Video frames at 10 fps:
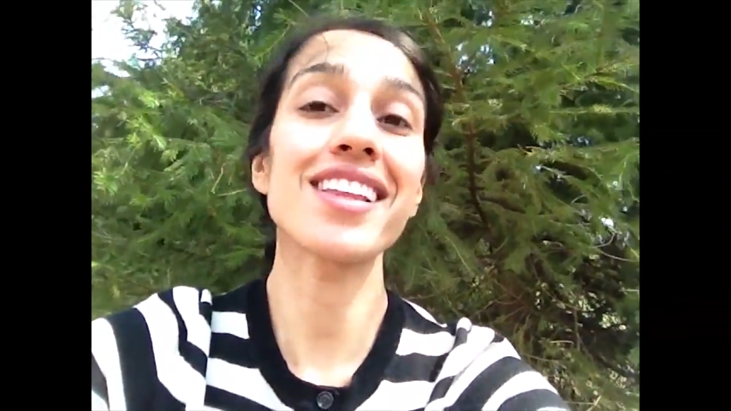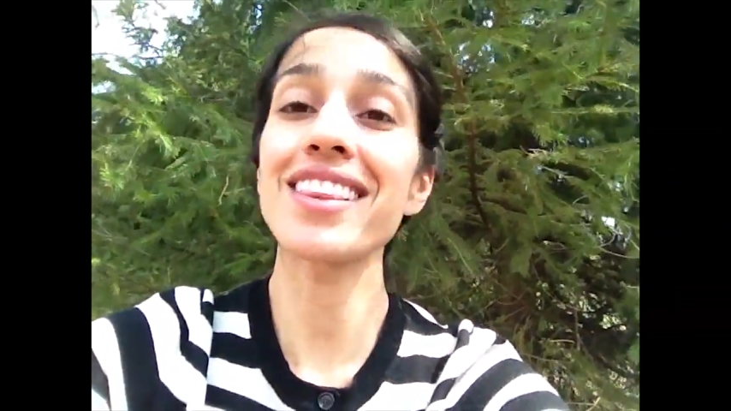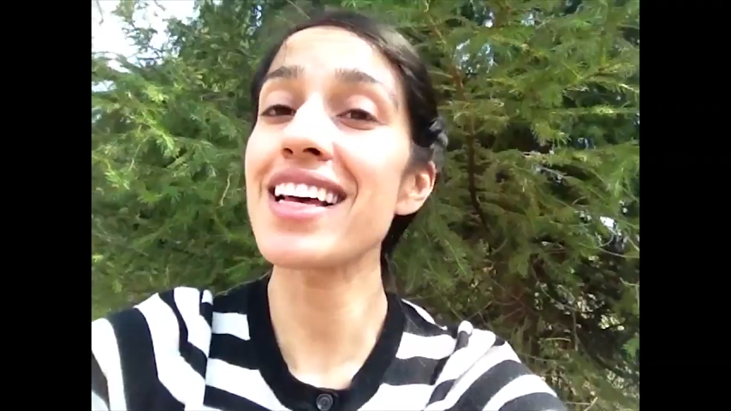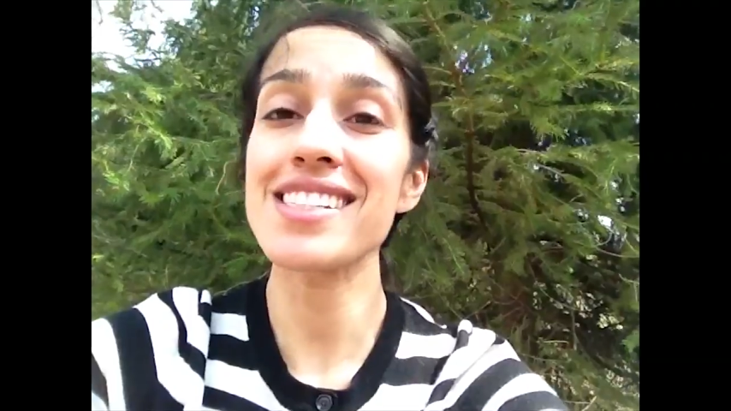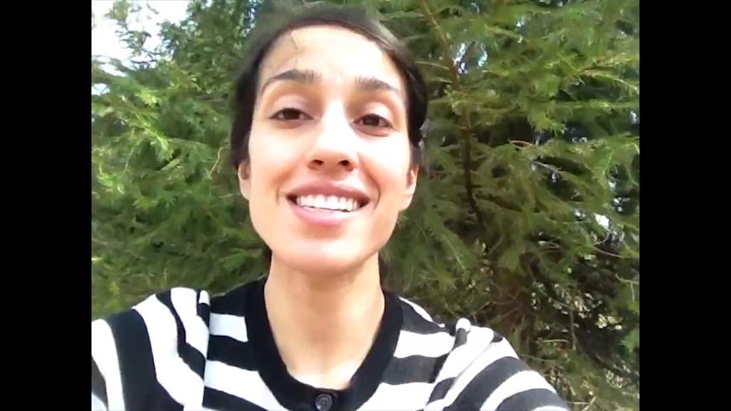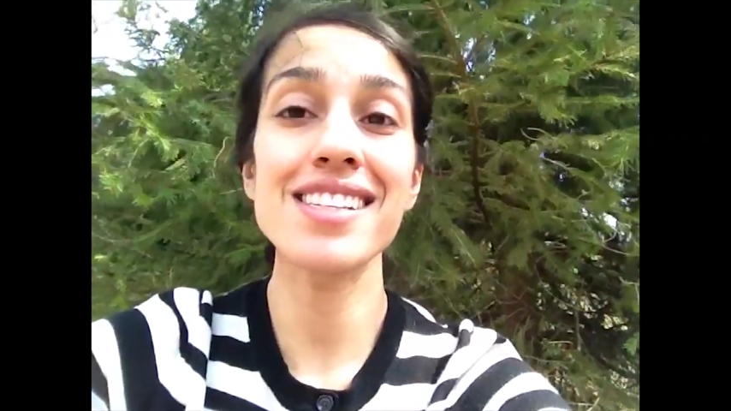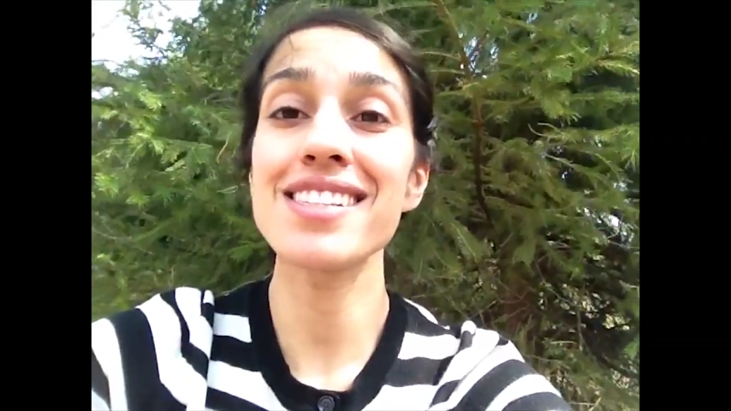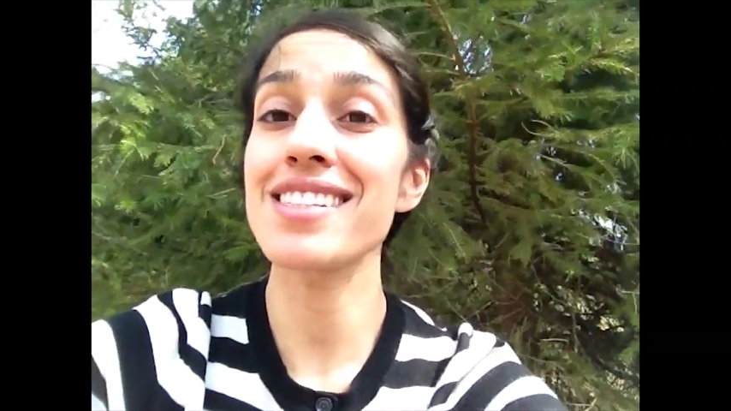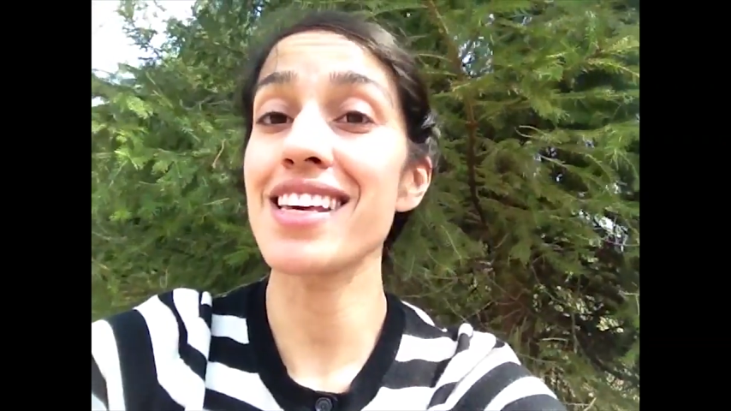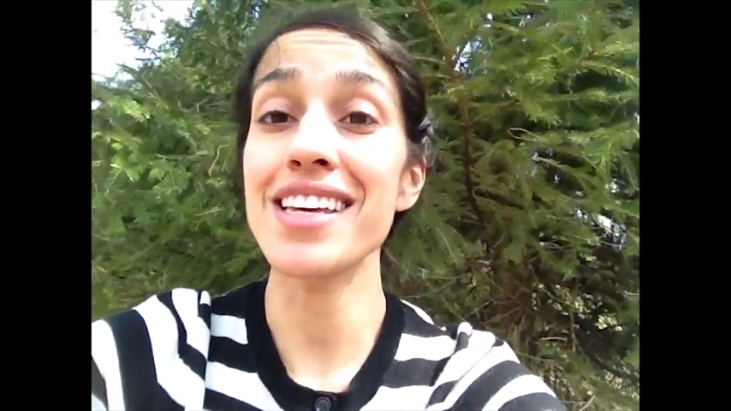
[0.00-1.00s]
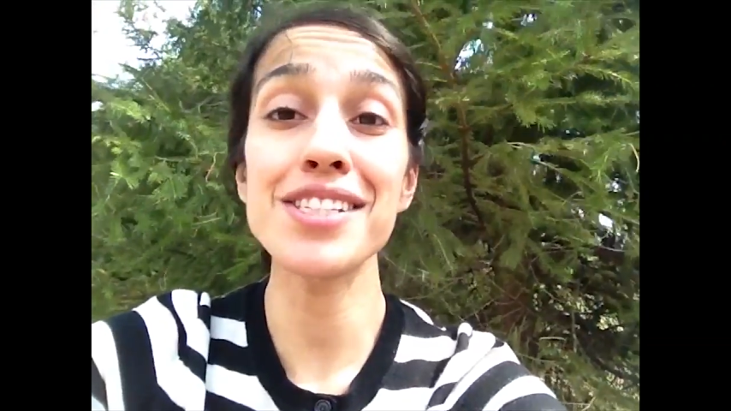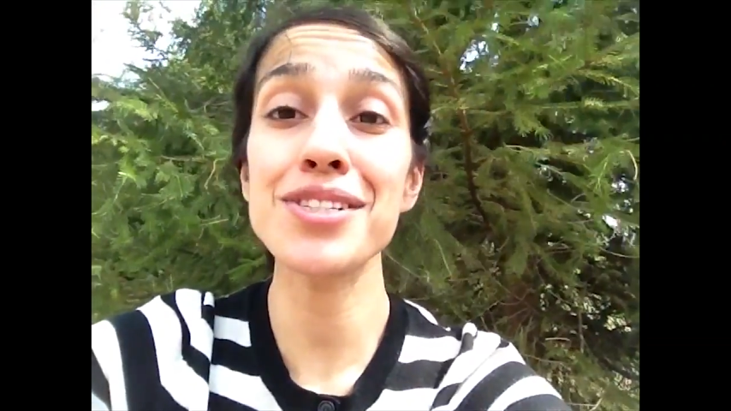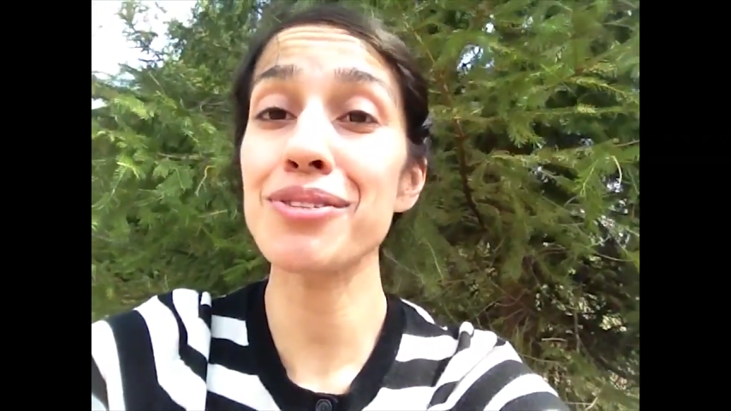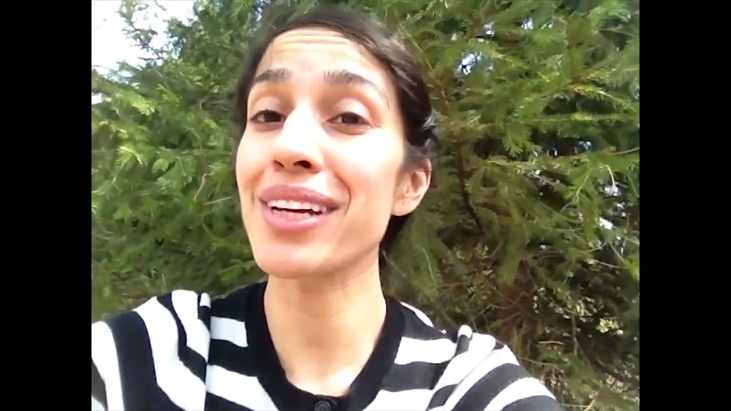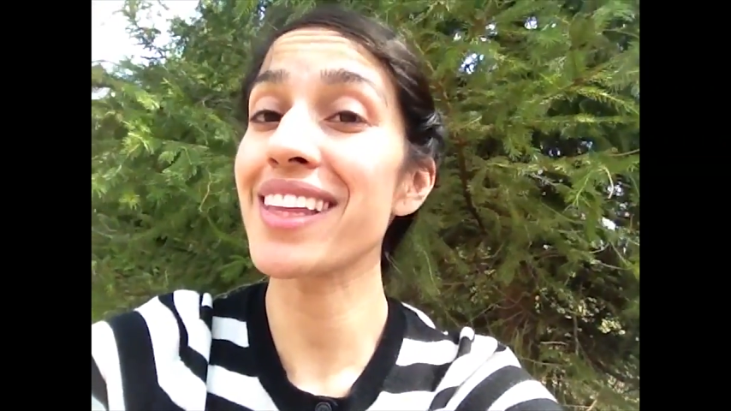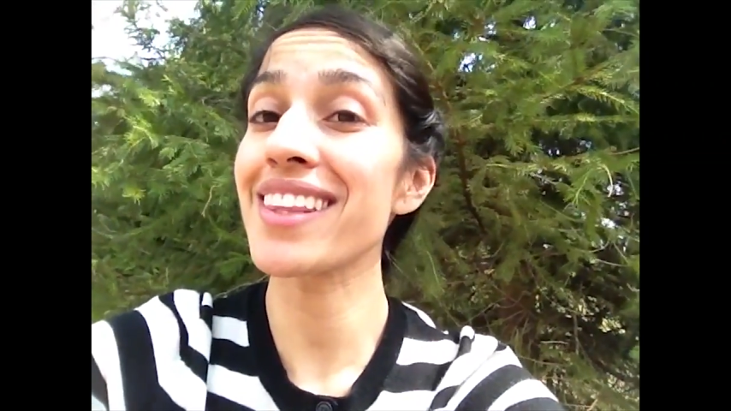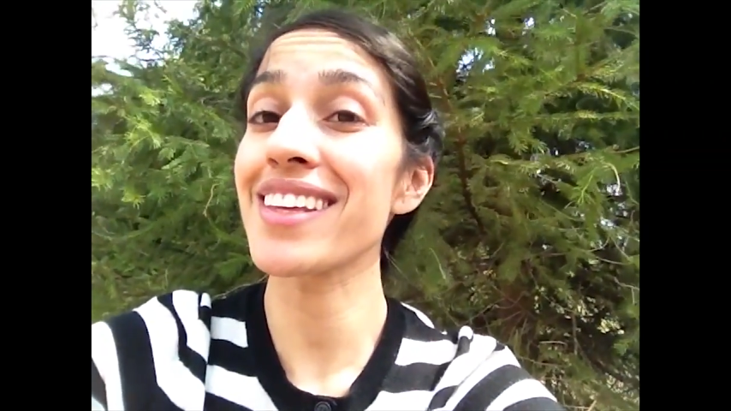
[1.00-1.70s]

the lessons, the history,